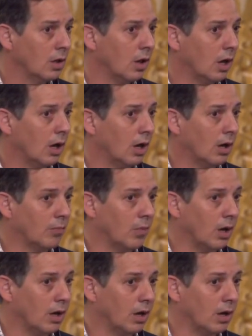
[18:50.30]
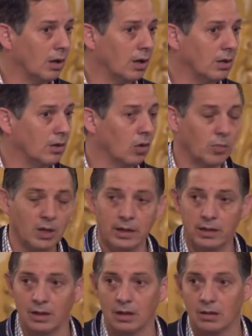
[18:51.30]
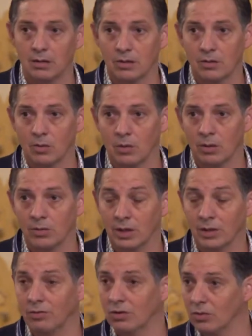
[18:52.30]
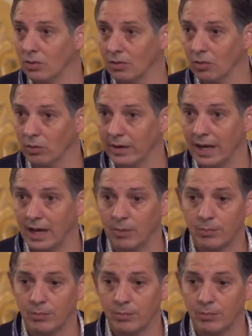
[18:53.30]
Loma Linda, or even doing a little nap.